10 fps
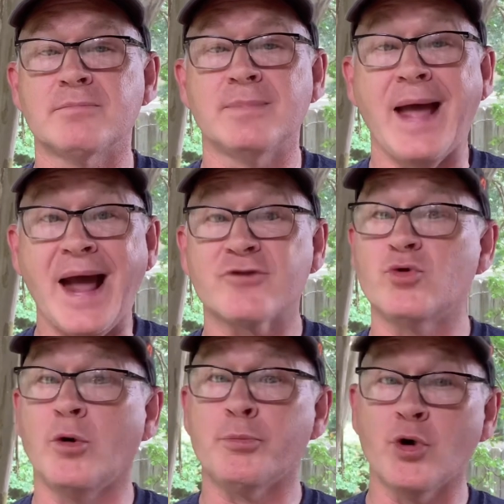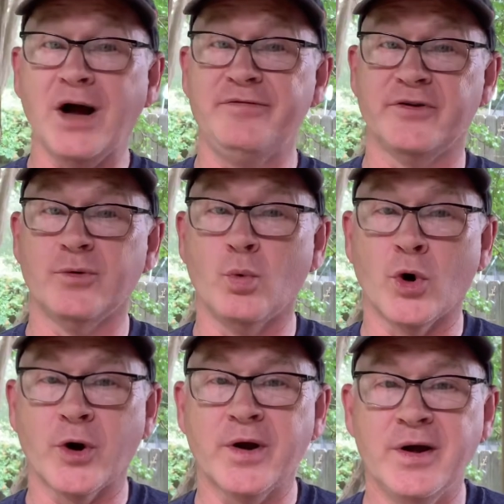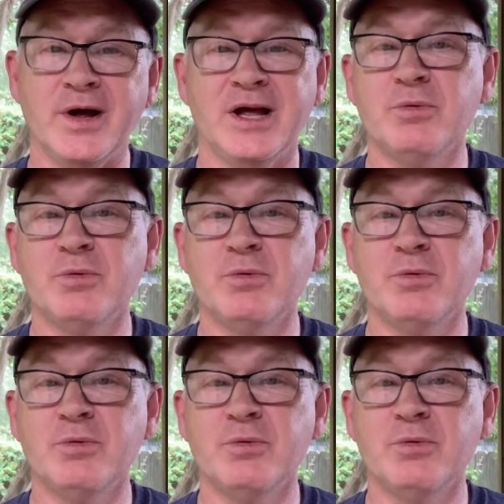actual prophet work. He